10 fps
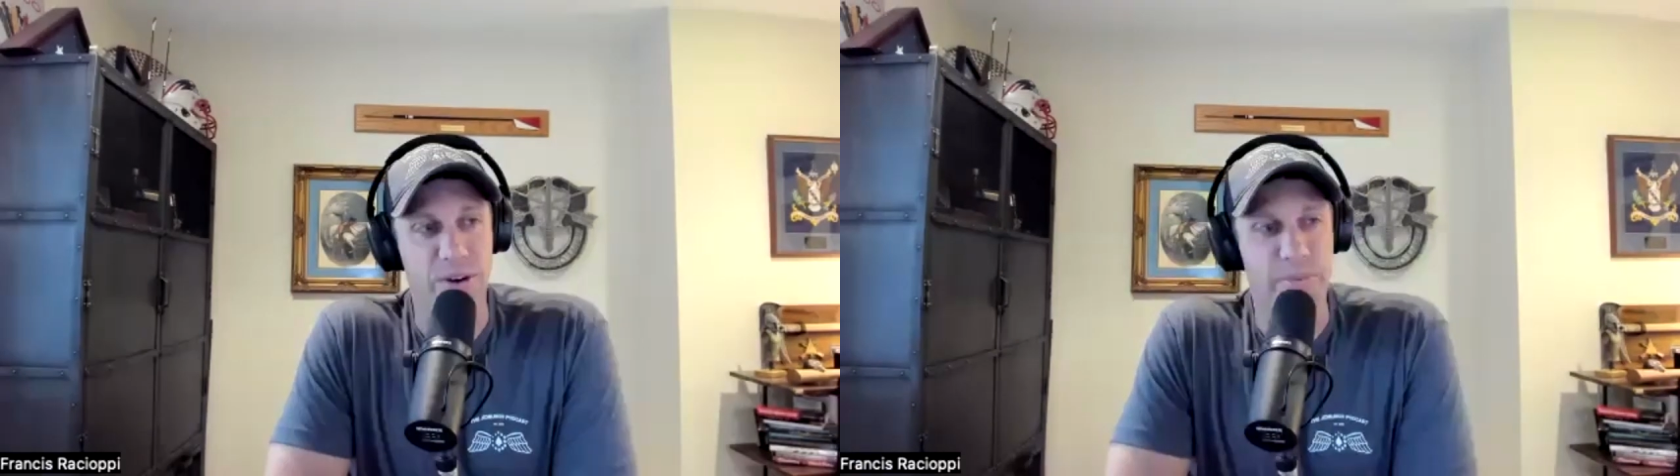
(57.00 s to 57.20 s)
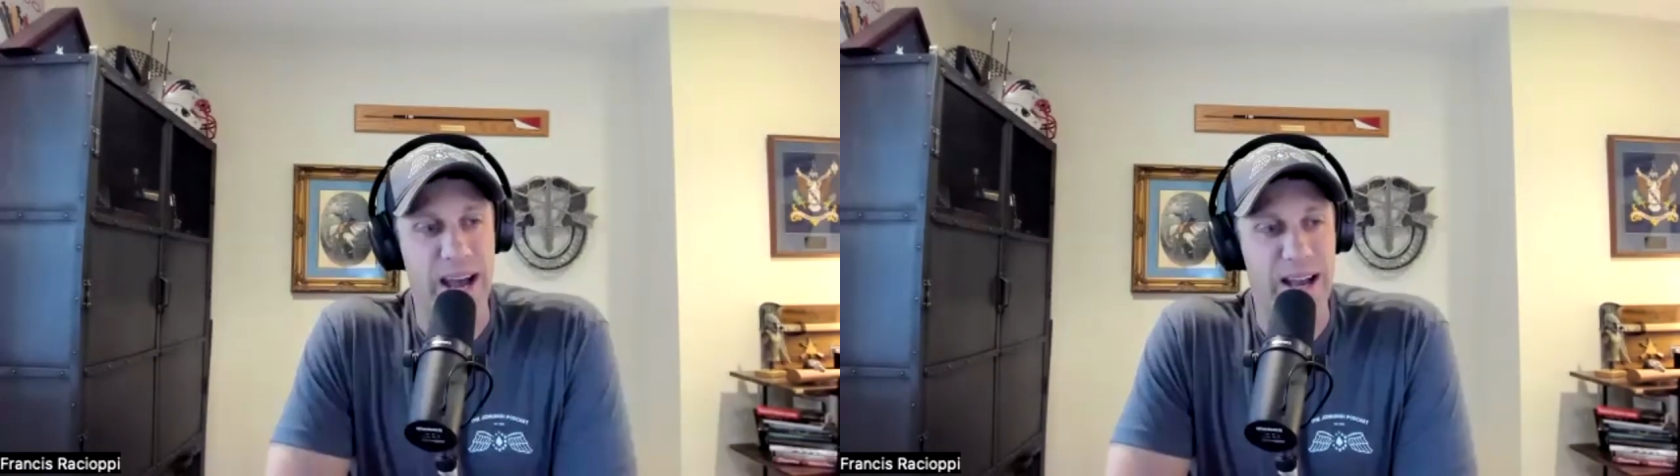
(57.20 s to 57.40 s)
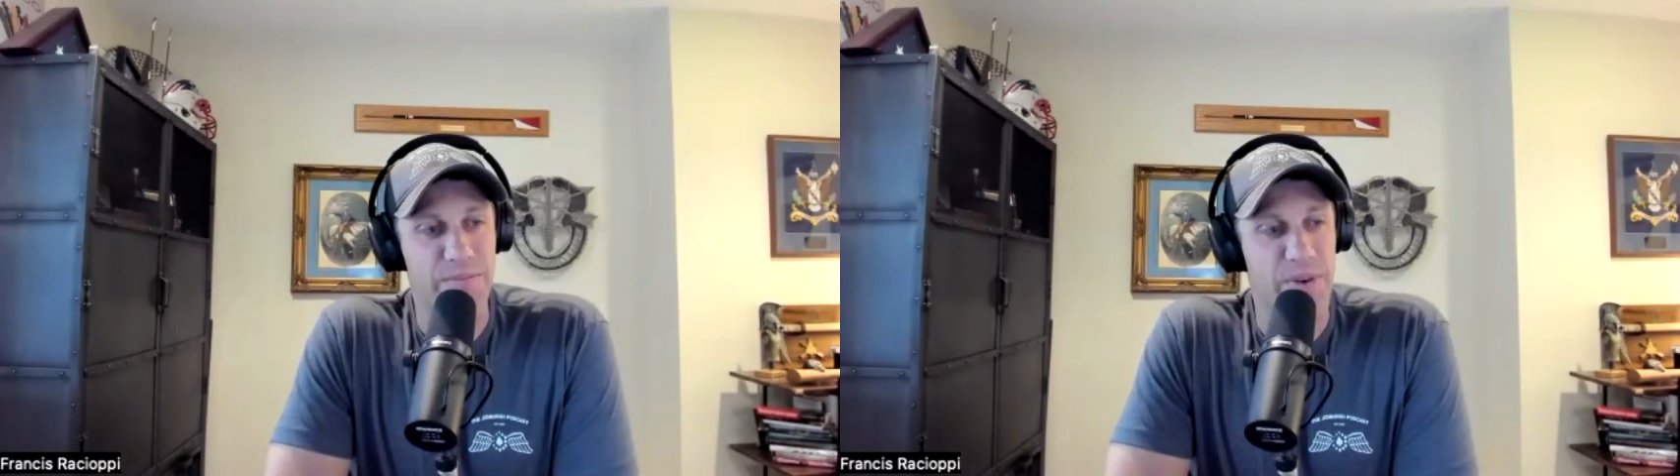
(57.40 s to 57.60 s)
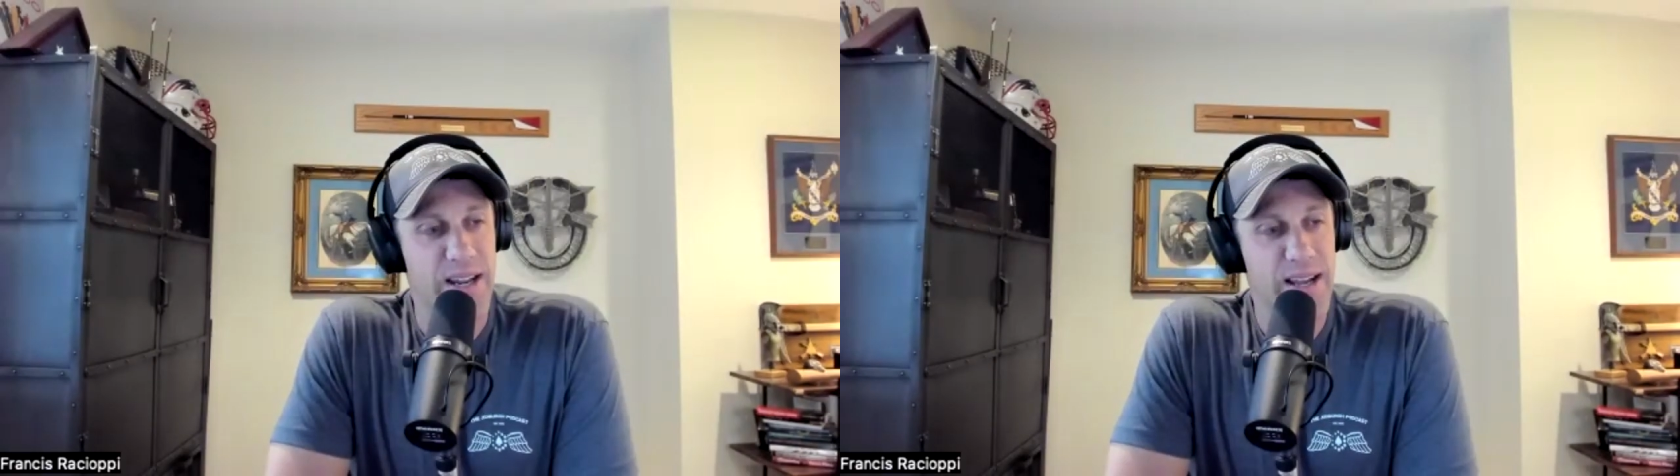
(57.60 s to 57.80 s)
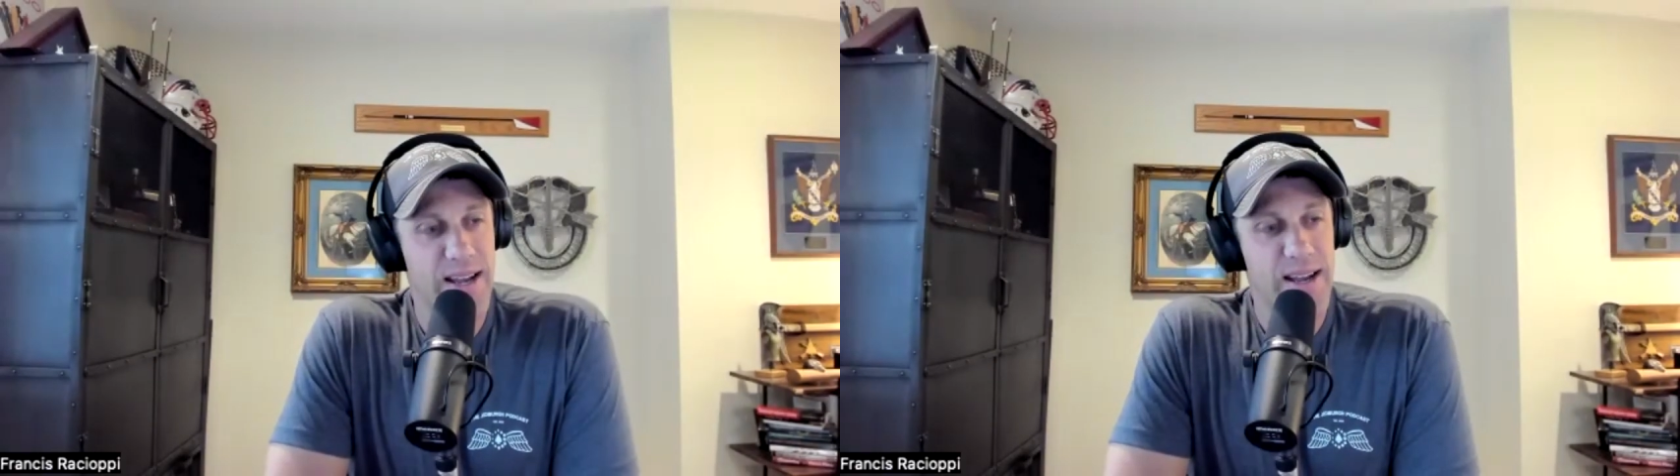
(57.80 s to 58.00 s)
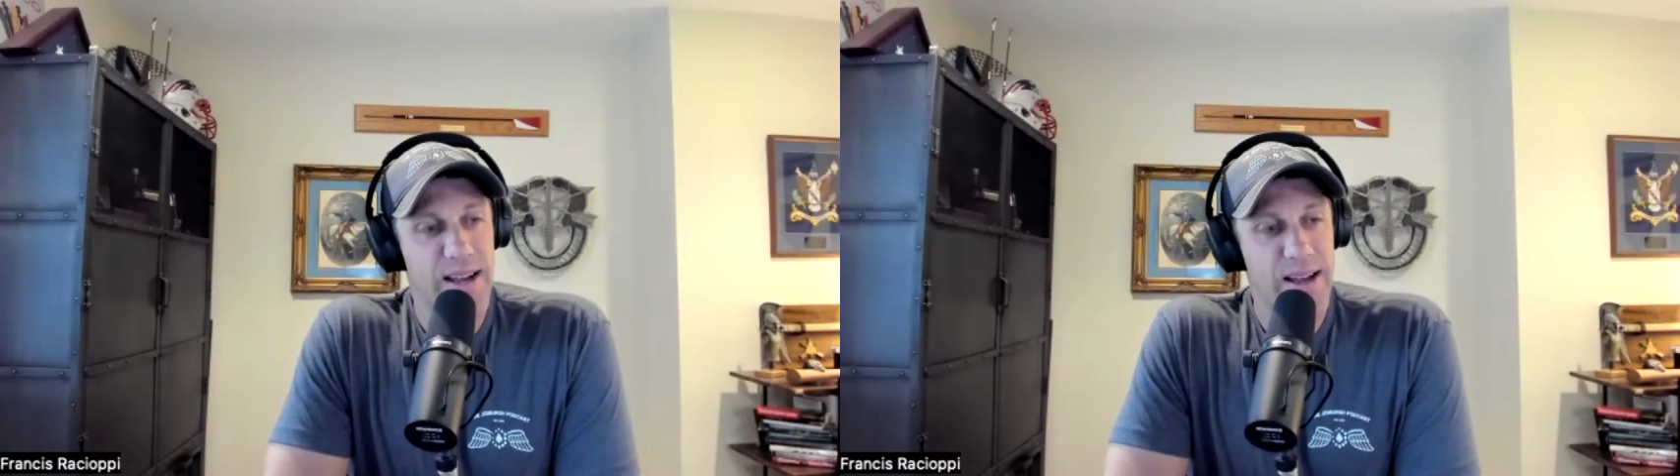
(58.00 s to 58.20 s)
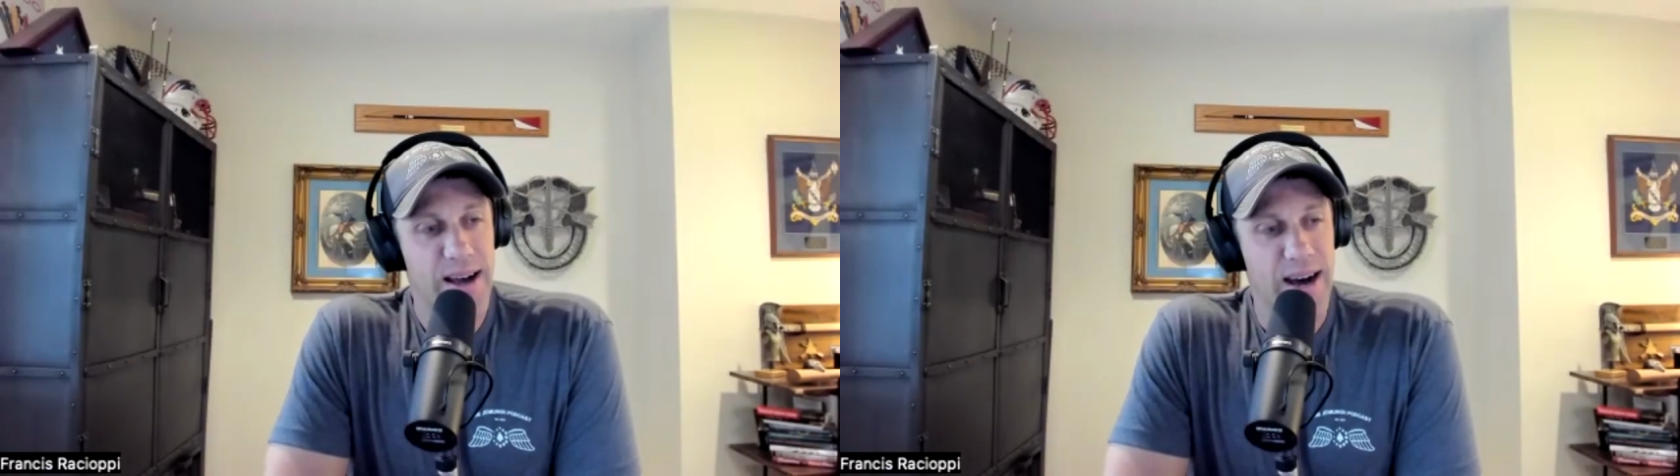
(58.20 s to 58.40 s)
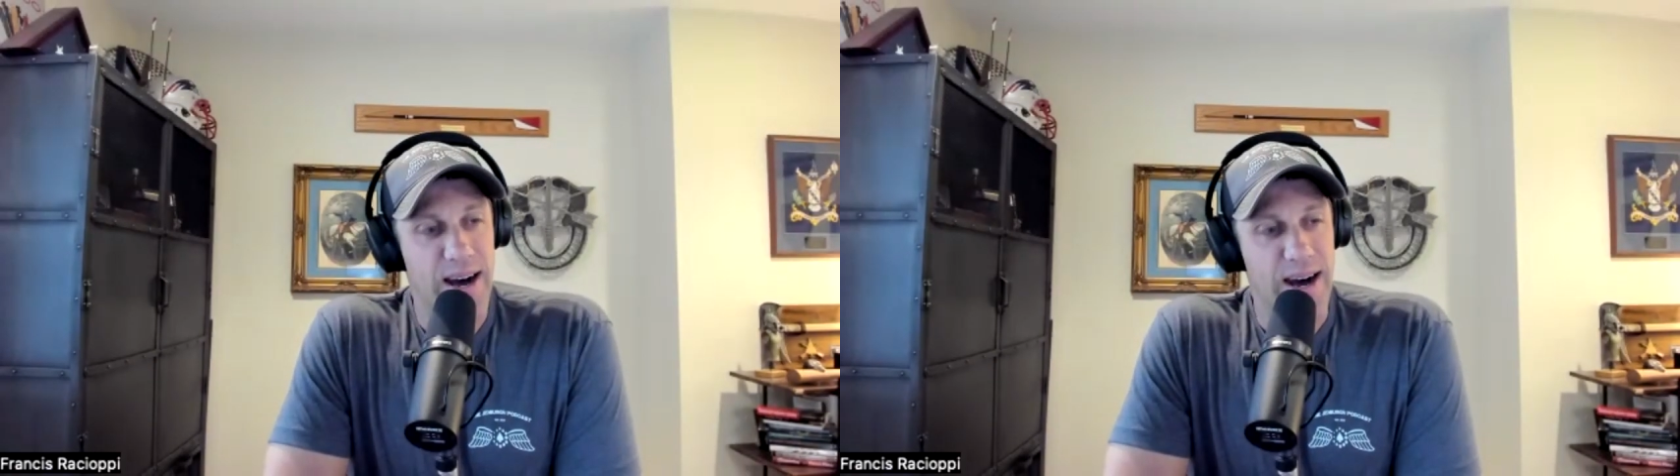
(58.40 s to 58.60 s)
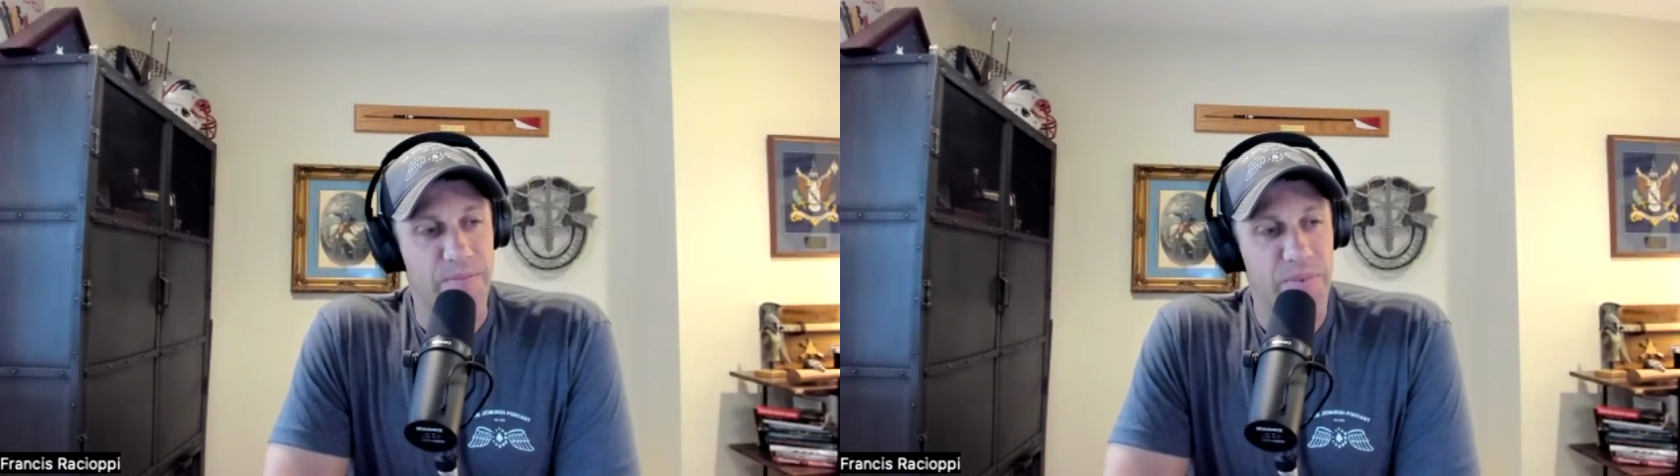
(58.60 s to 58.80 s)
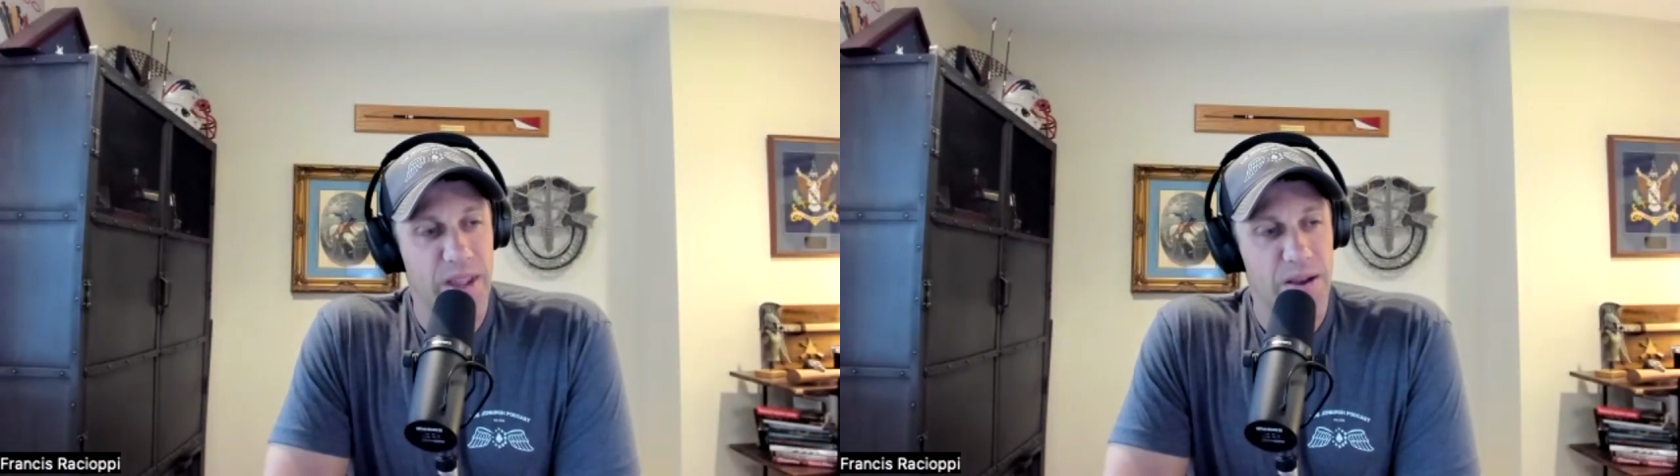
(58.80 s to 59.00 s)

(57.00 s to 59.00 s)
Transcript: go back, but um,